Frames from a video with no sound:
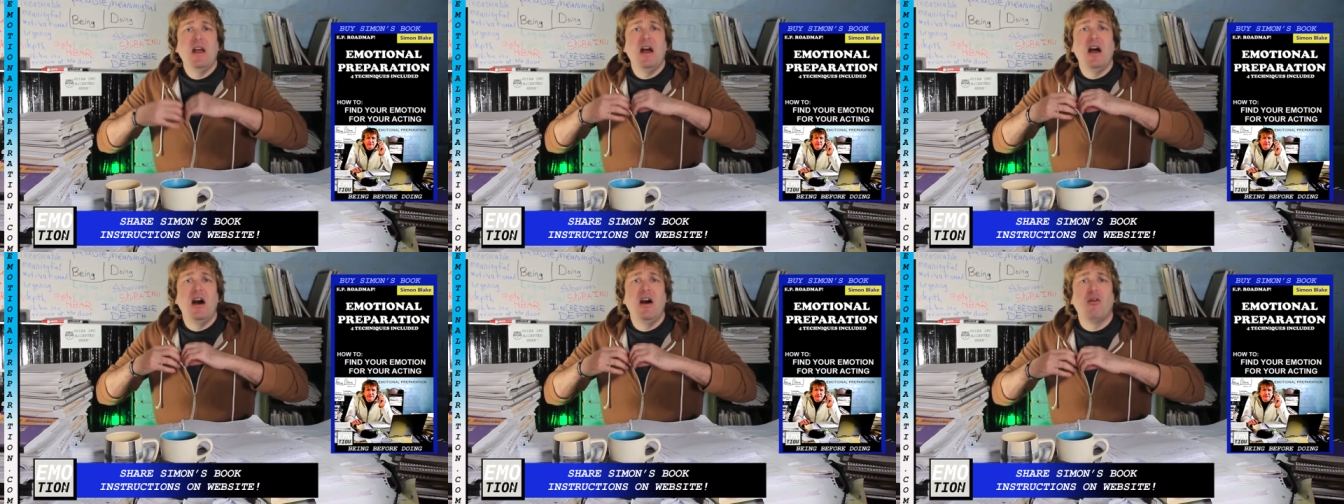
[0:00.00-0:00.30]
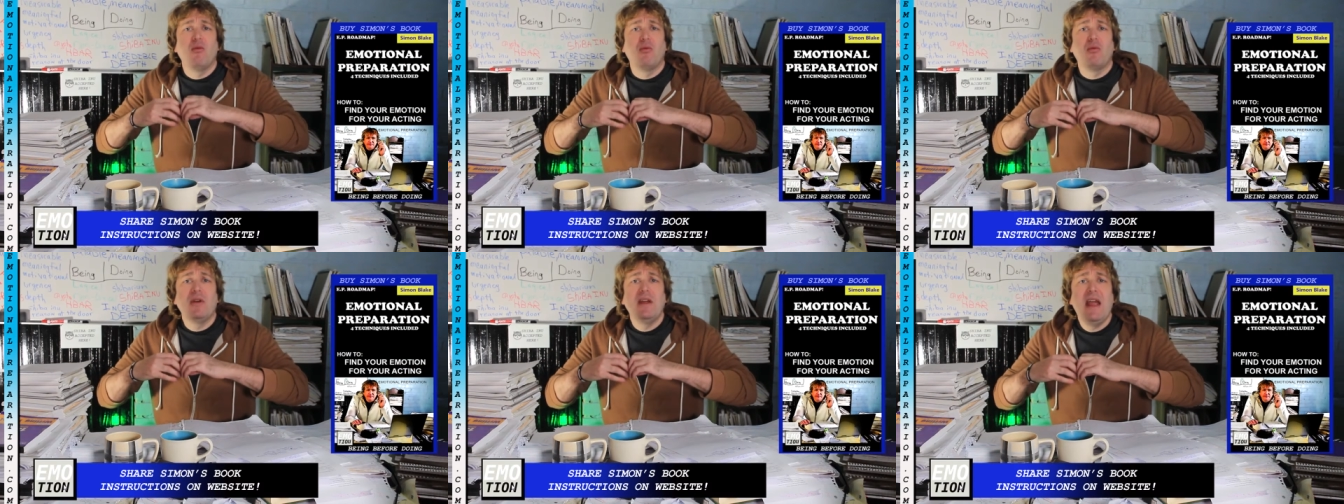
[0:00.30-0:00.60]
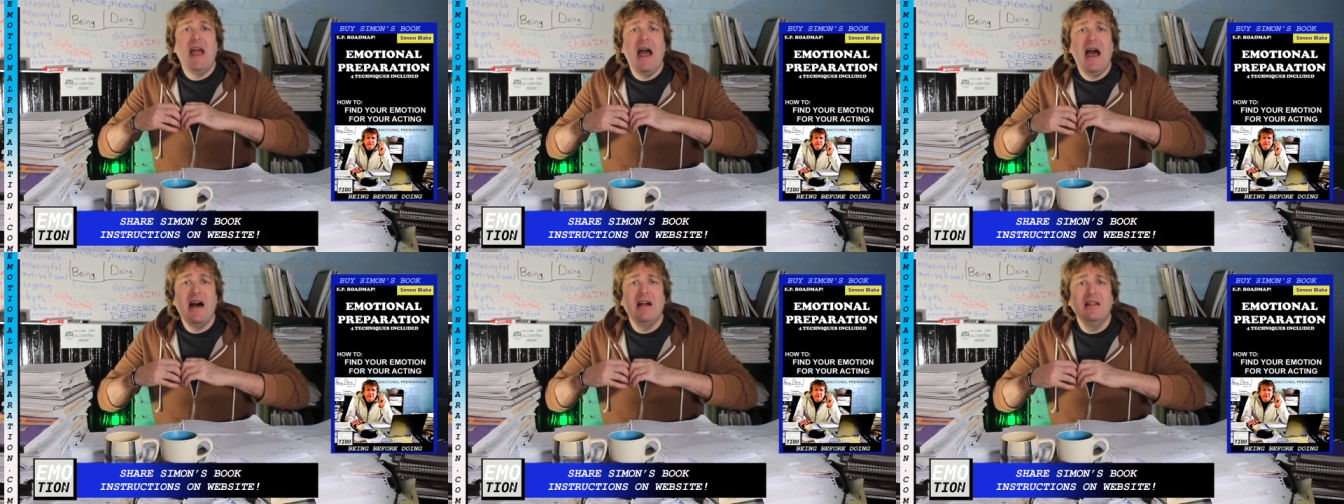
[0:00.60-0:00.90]
a
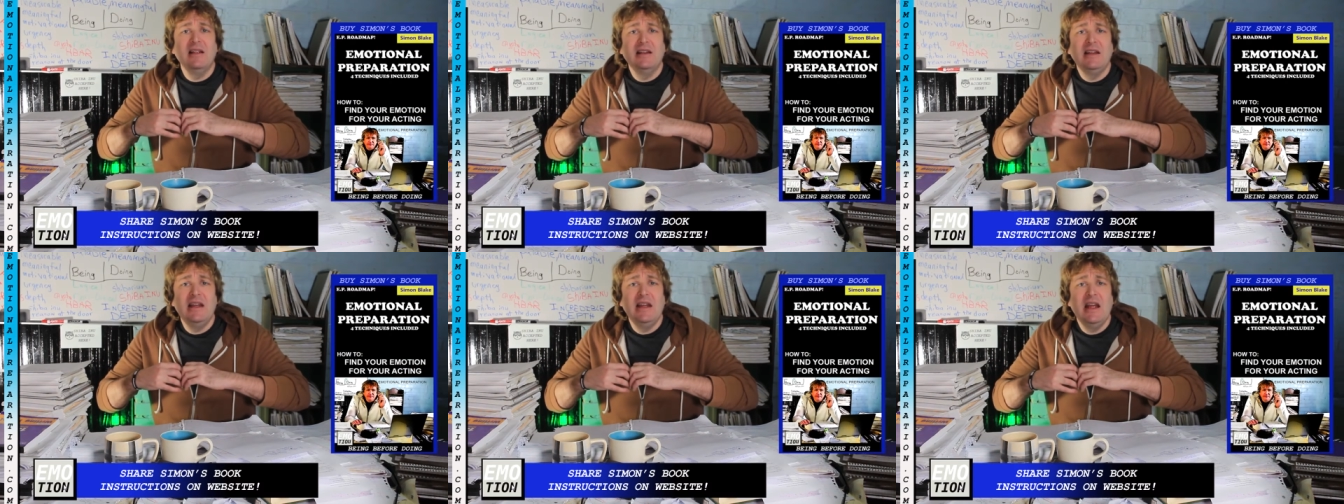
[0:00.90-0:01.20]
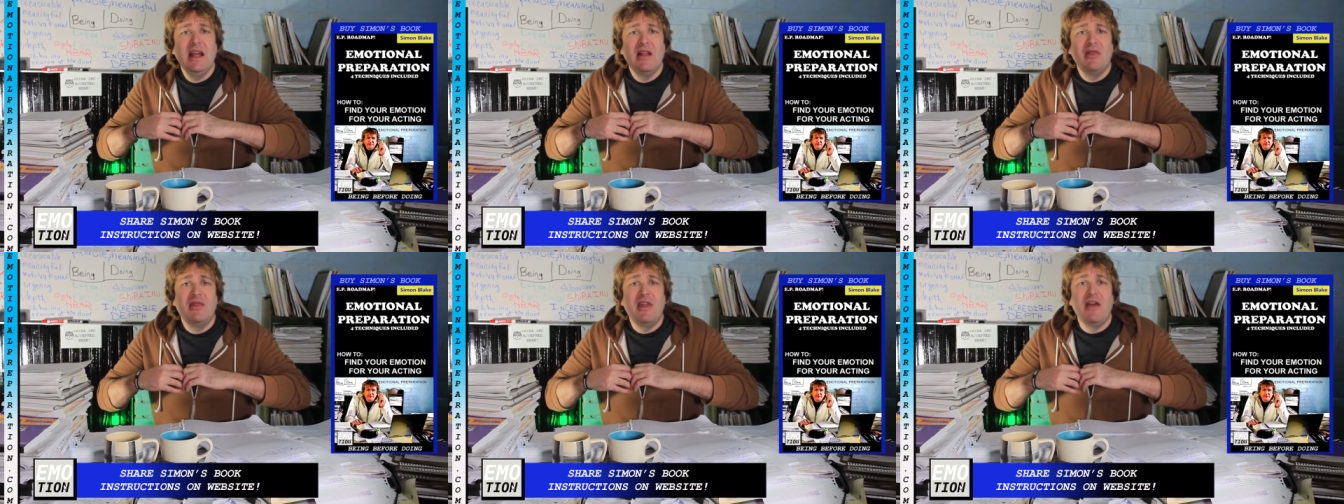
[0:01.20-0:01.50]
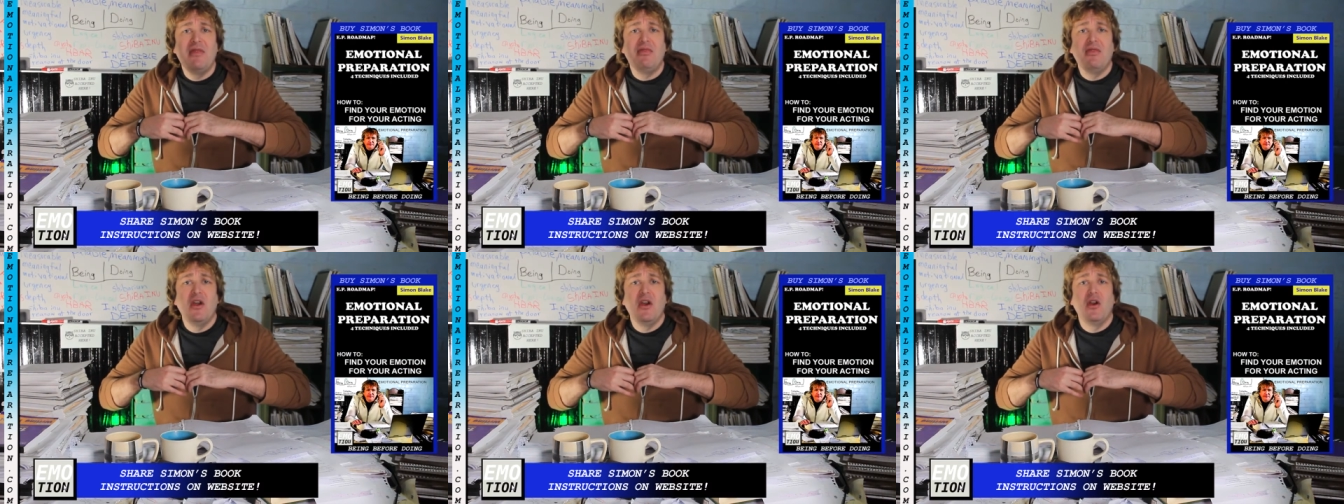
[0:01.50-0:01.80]
reality
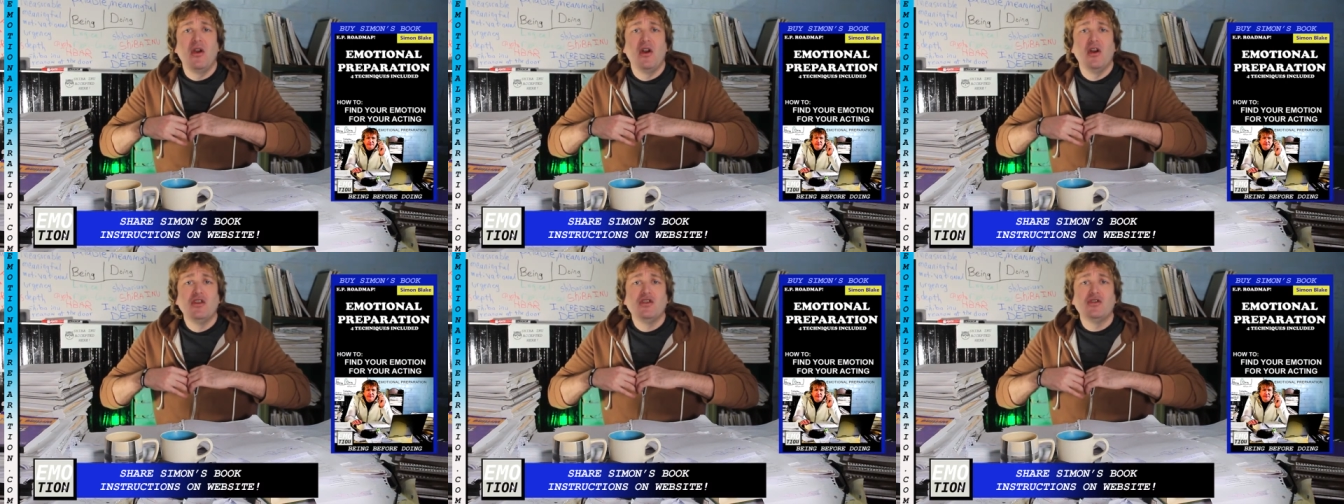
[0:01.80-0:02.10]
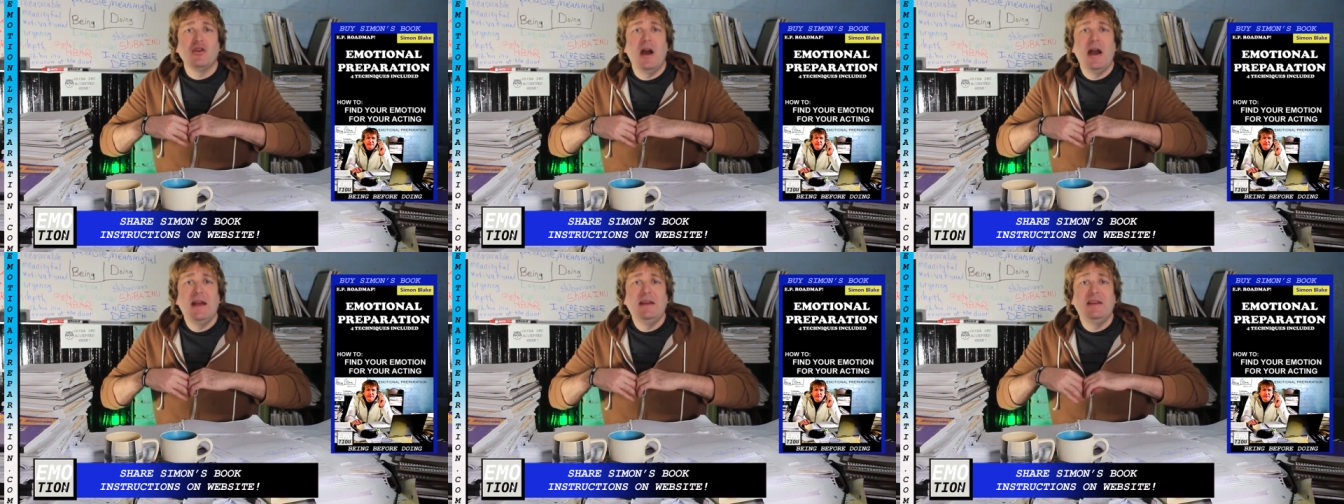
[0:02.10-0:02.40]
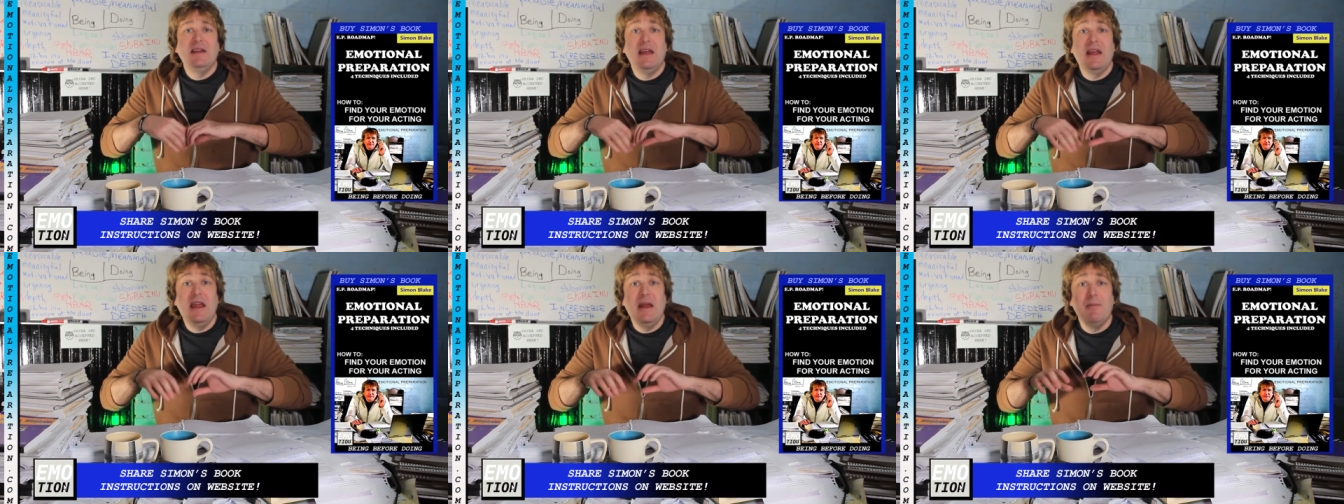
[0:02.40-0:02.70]
that they're
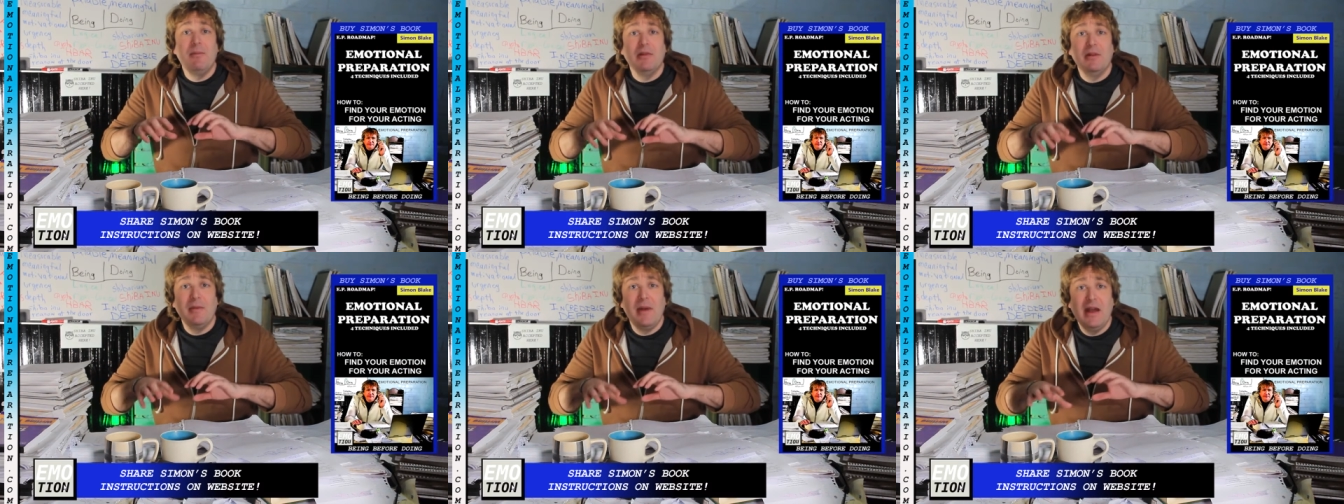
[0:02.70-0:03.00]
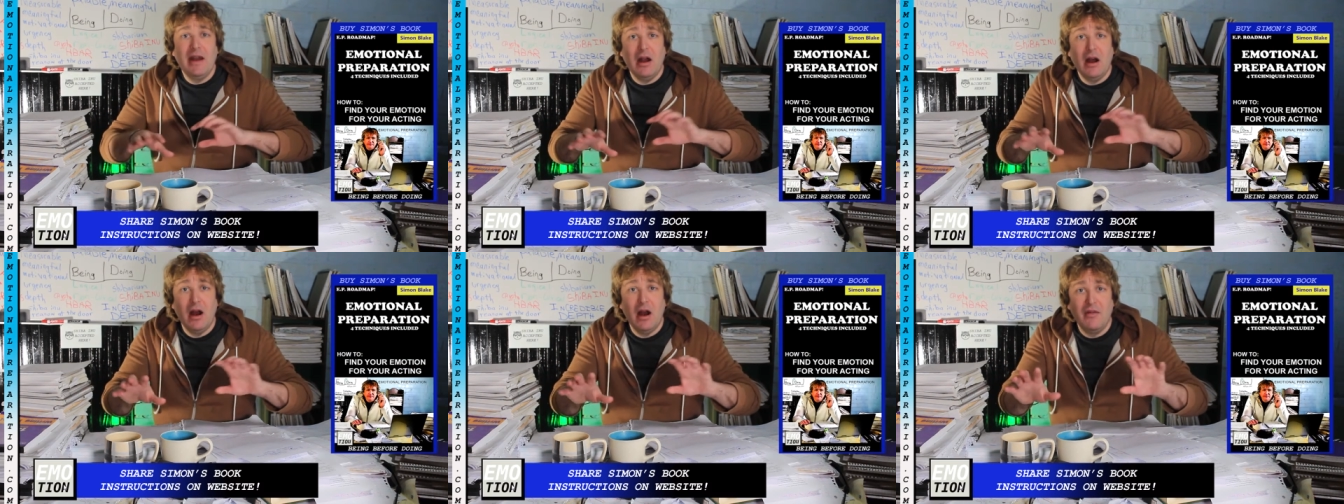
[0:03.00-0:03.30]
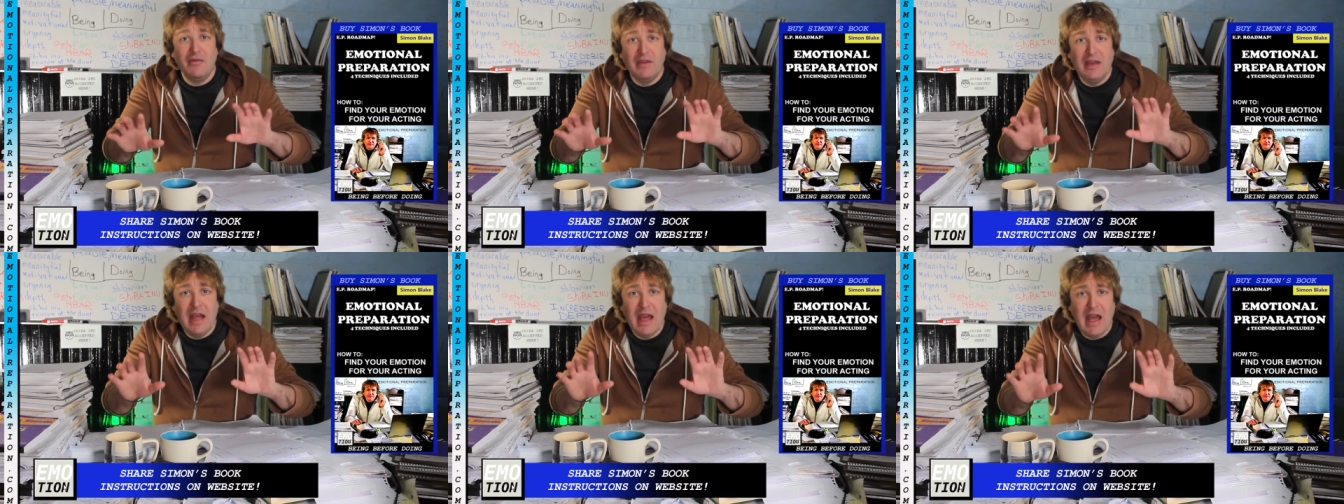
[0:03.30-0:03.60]
trying to implement
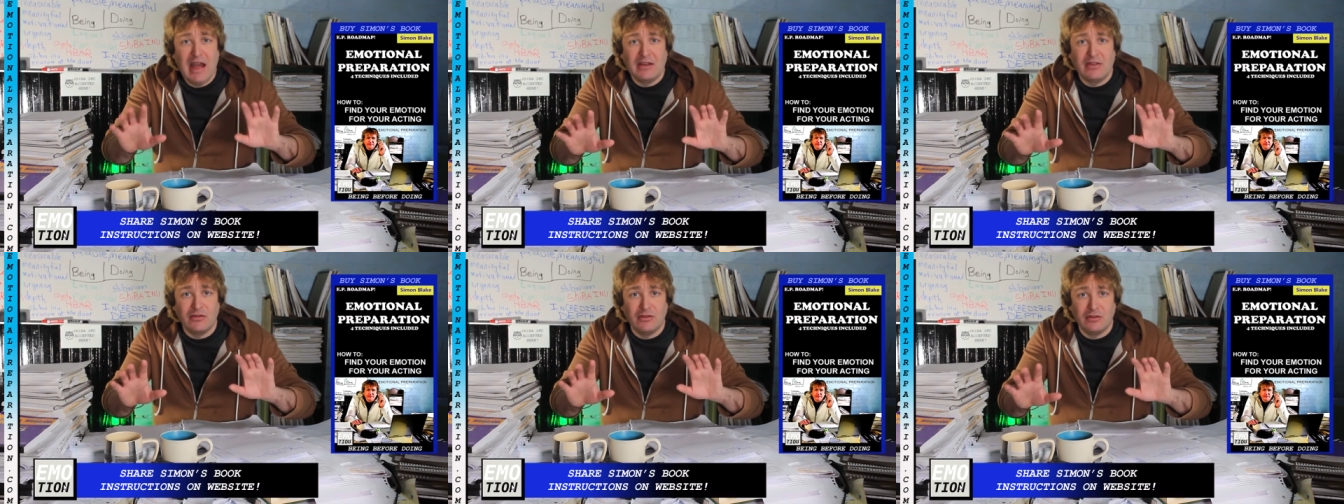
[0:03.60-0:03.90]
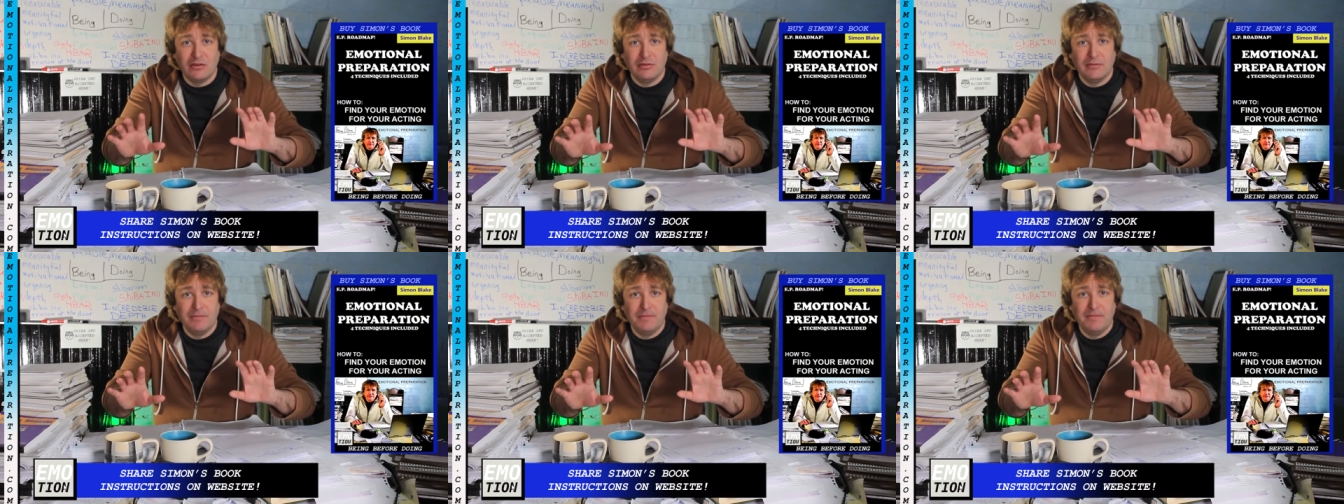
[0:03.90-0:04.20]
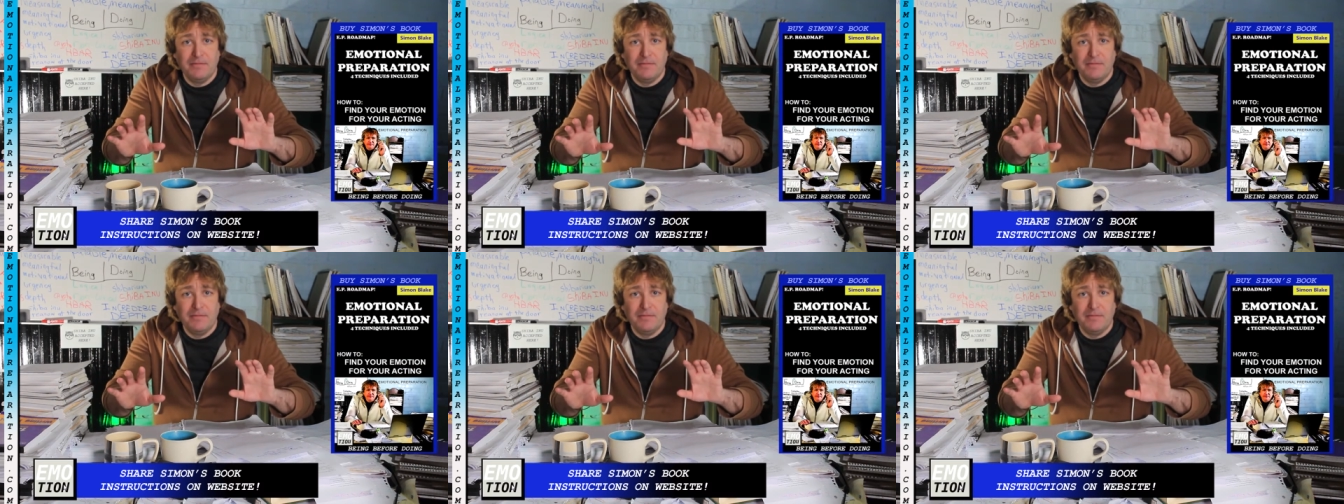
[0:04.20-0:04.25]
on the actor.